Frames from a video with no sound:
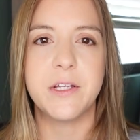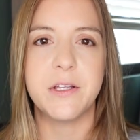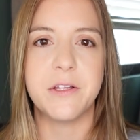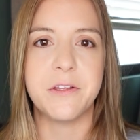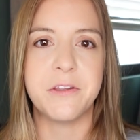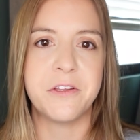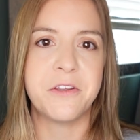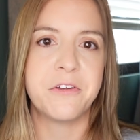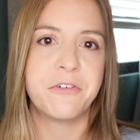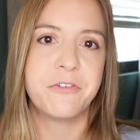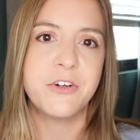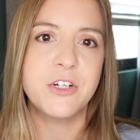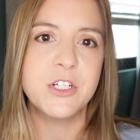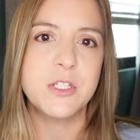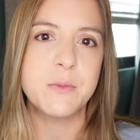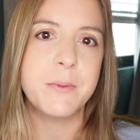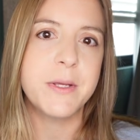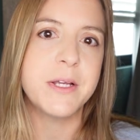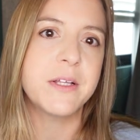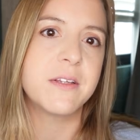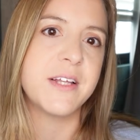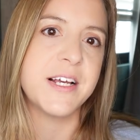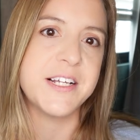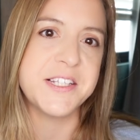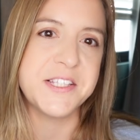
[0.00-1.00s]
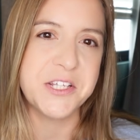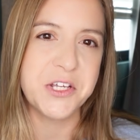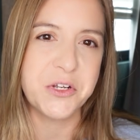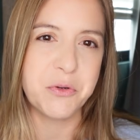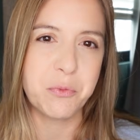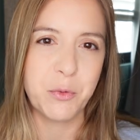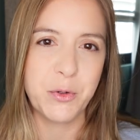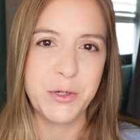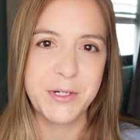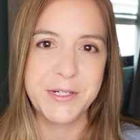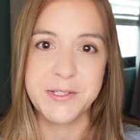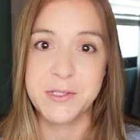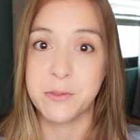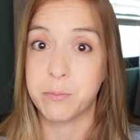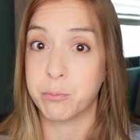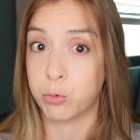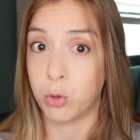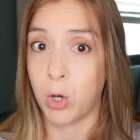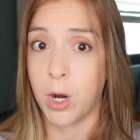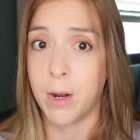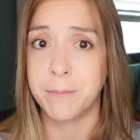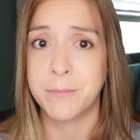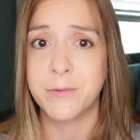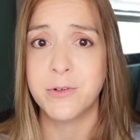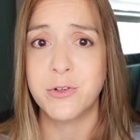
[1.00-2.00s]
The first big lesson was
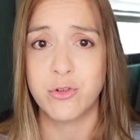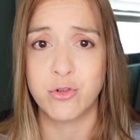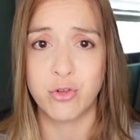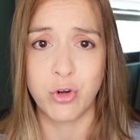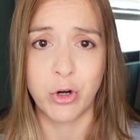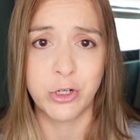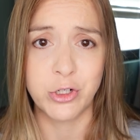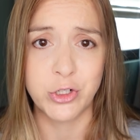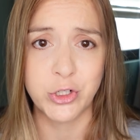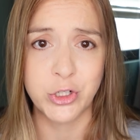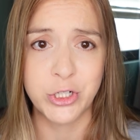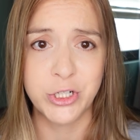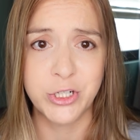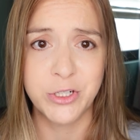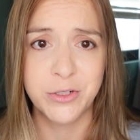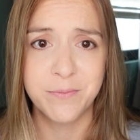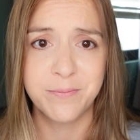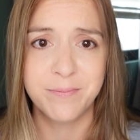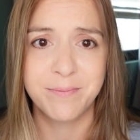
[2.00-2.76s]
prompt structure.